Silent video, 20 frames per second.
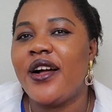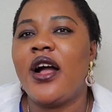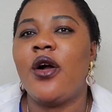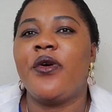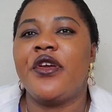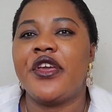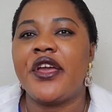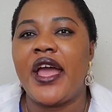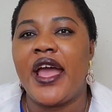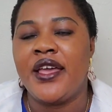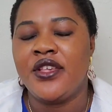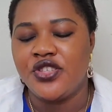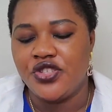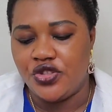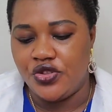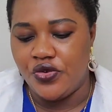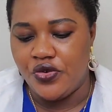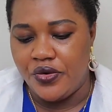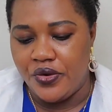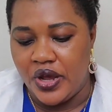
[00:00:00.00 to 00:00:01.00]
How are you guys
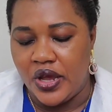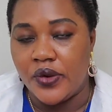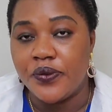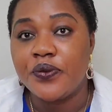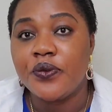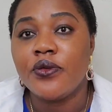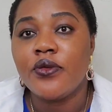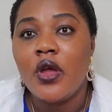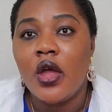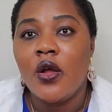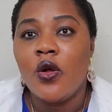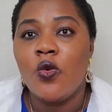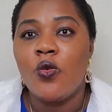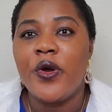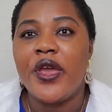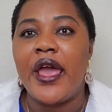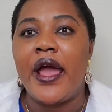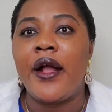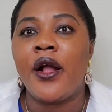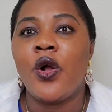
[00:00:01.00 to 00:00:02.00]
doing?
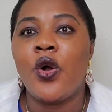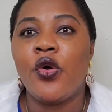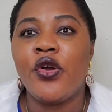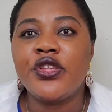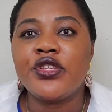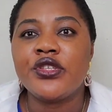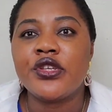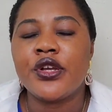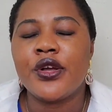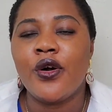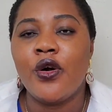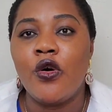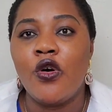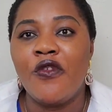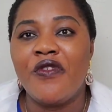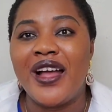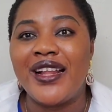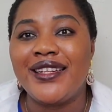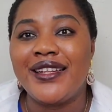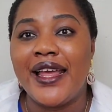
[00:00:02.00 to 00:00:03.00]
We are going to go
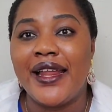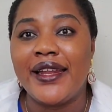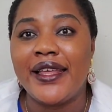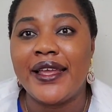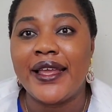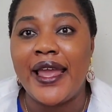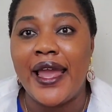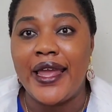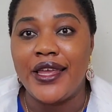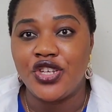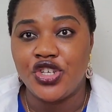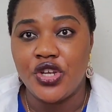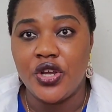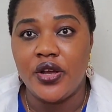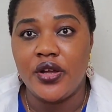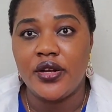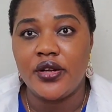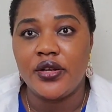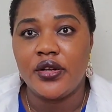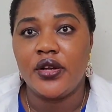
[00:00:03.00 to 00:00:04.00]
over
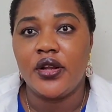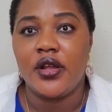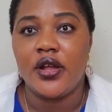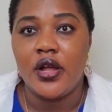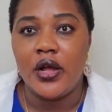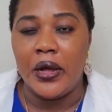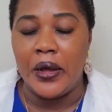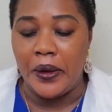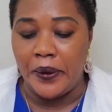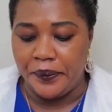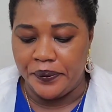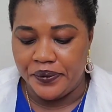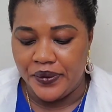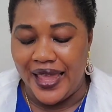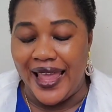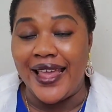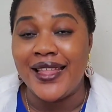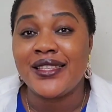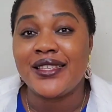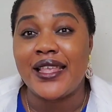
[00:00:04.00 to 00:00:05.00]
delegation.
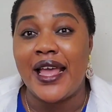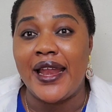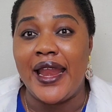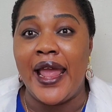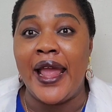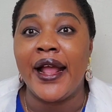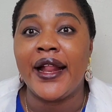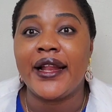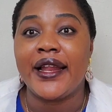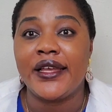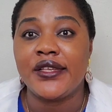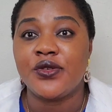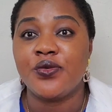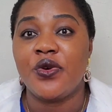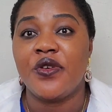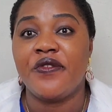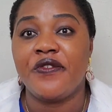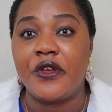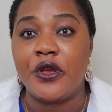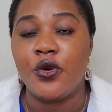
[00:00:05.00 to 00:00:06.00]
It's an NCLEX
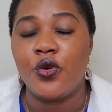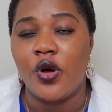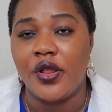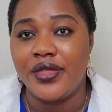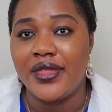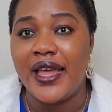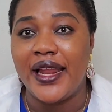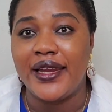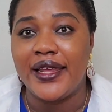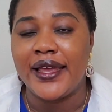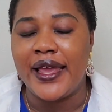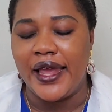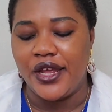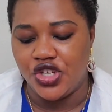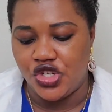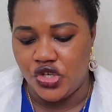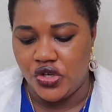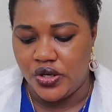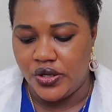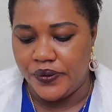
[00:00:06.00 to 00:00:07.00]
review on
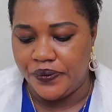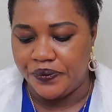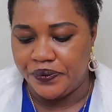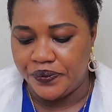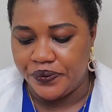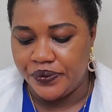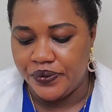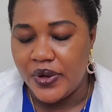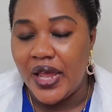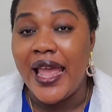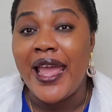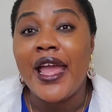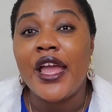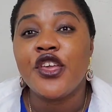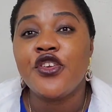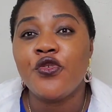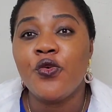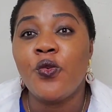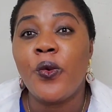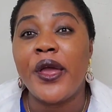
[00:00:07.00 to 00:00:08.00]
delegation.
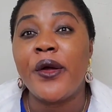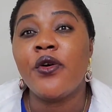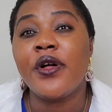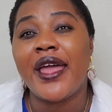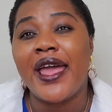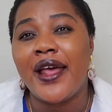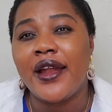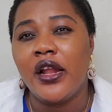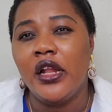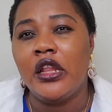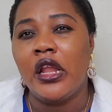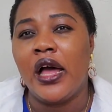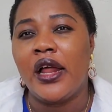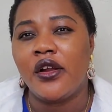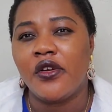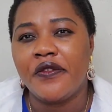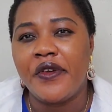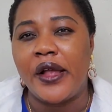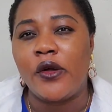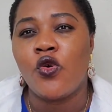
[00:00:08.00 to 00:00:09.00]
You will get a lot
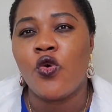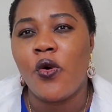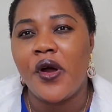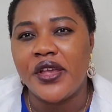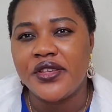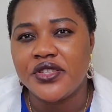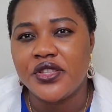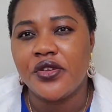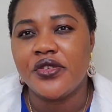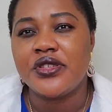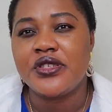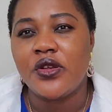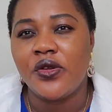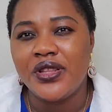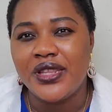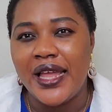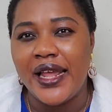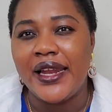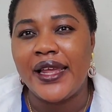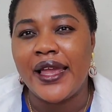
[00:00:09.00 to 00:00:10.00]
of questions on
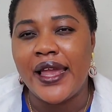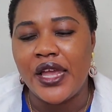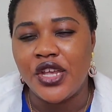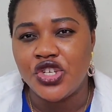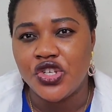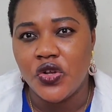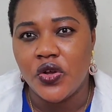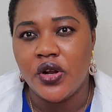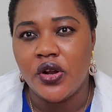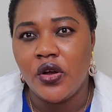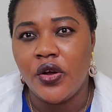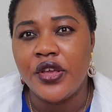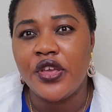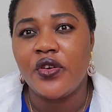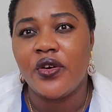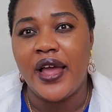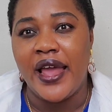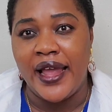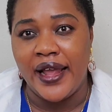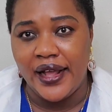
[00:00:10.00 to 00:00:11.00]
delegation on
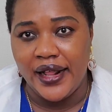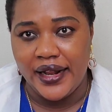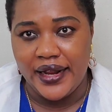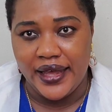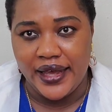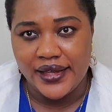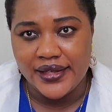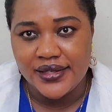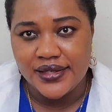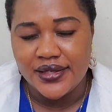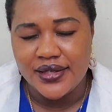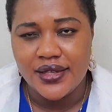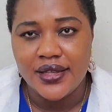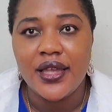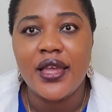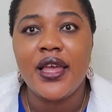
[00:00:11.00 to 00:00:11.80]
your NCLEX.